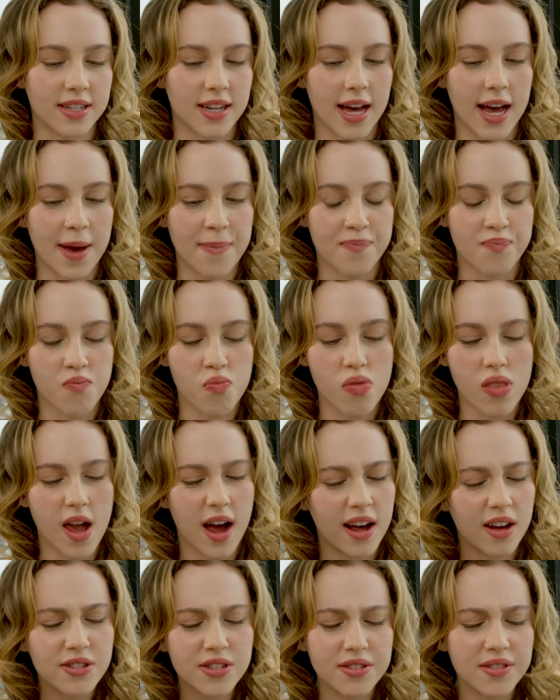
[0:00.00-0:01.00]
all the time.
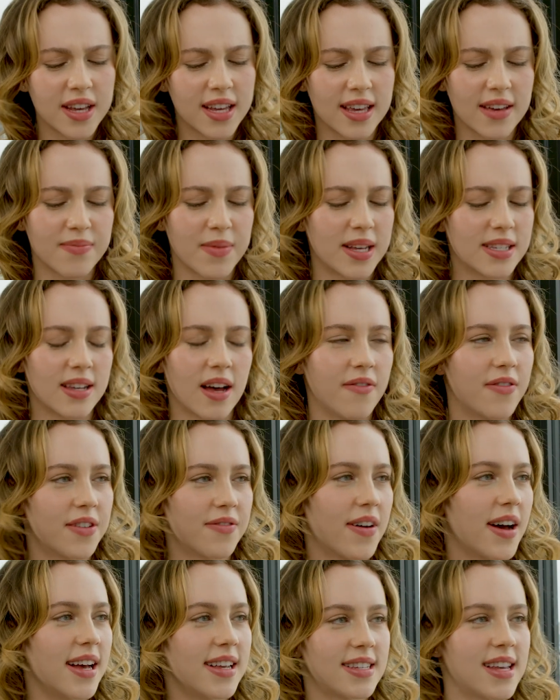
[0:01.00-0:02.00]
I also, like, give myself
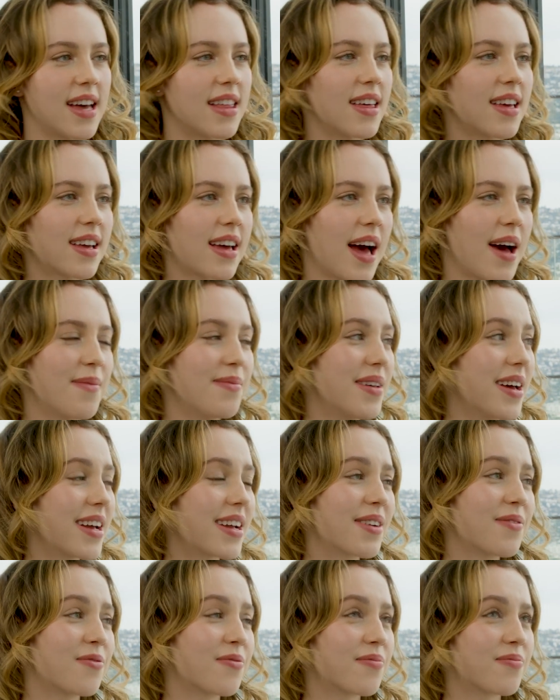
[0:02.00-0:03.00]
advice. I think I'm,
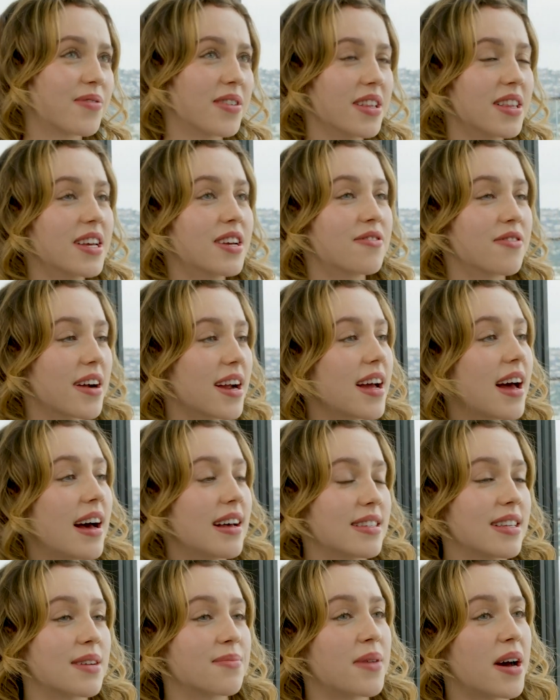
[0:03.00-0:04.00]
like, really great
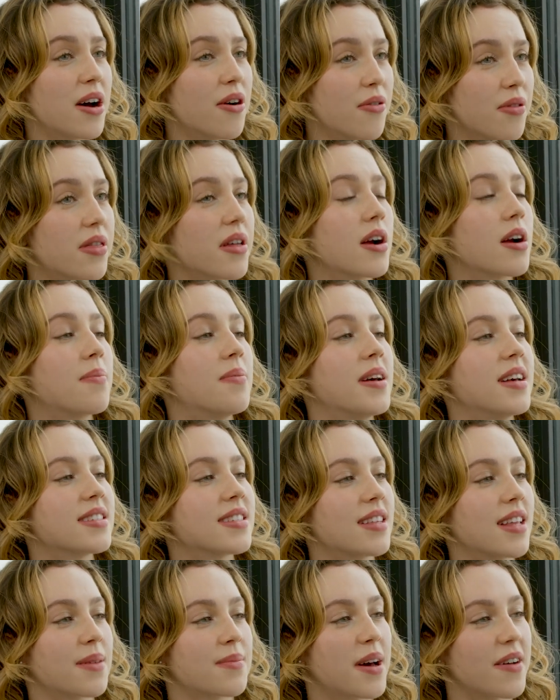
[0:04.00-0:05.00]
as, like, my own
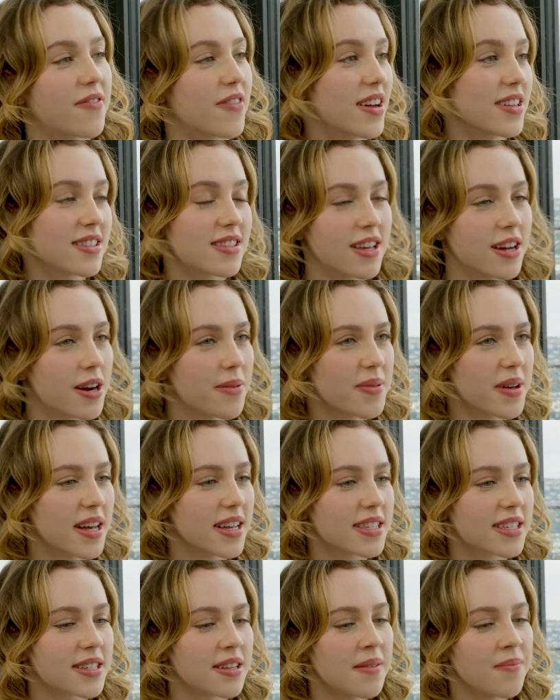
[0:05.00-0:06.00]
therapist and, like, my yeah. friend's
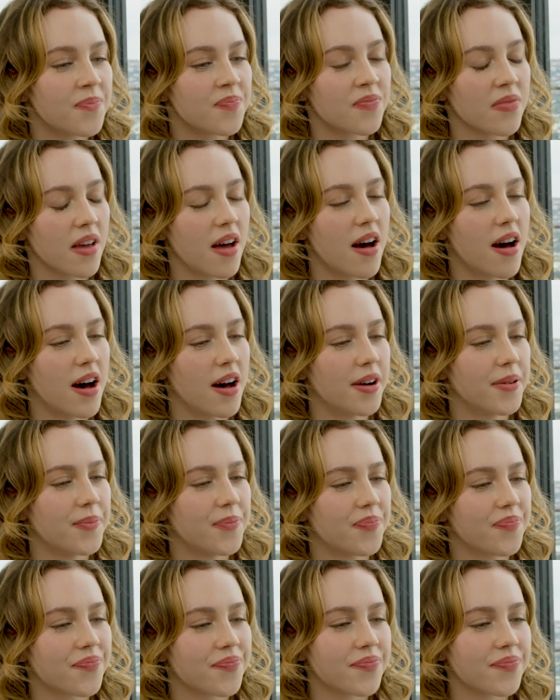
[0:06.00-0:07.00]
therapist. Um,